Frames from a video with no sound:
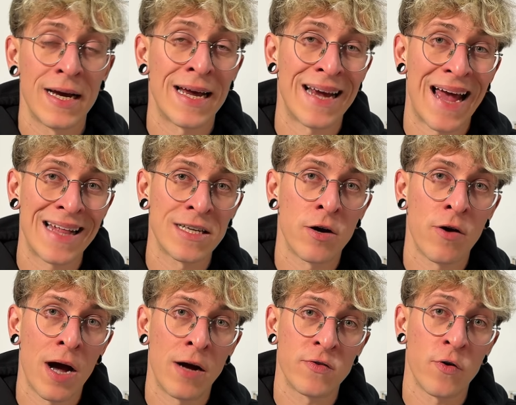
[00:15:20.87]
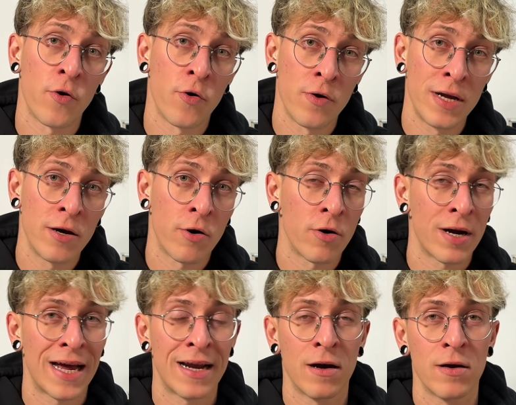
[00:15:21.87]
Getting Edgar out early or
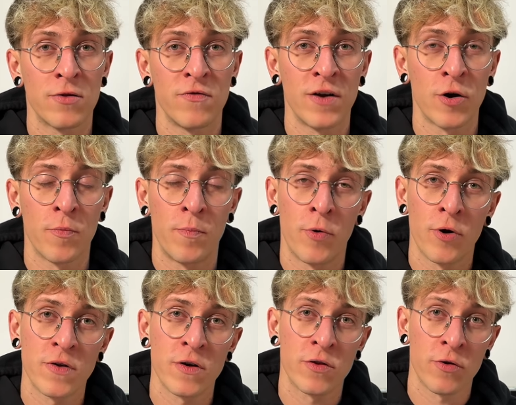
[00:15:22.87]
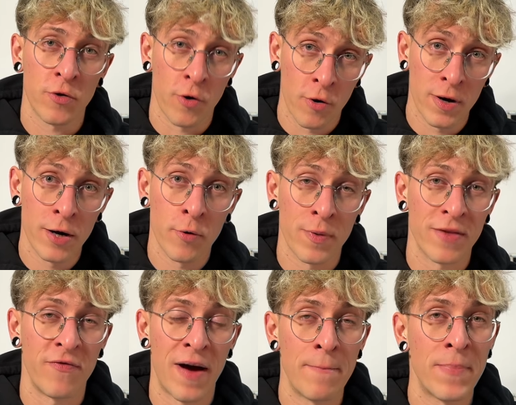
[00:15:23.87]
getting to fill our board a turn earlier with
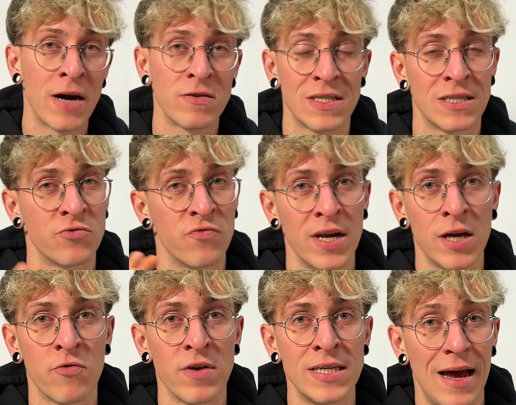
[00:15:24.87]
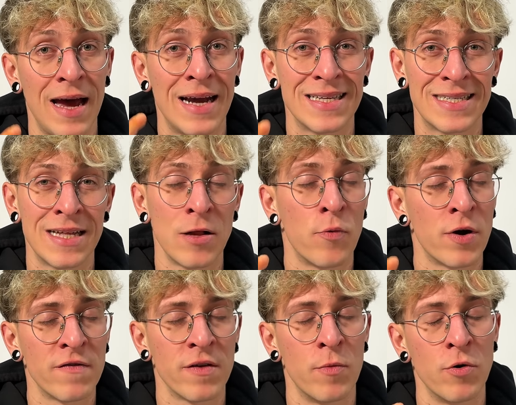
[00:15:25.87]
vampires is really crazy, and it's still one
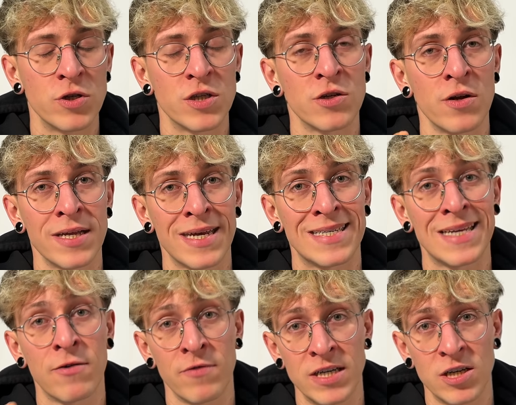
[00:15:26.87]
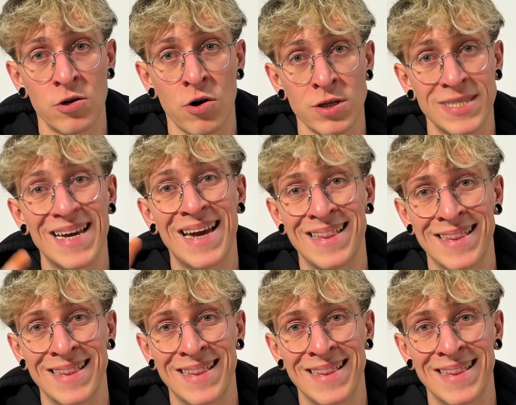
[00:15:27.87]
of the most solid acceleration cards in the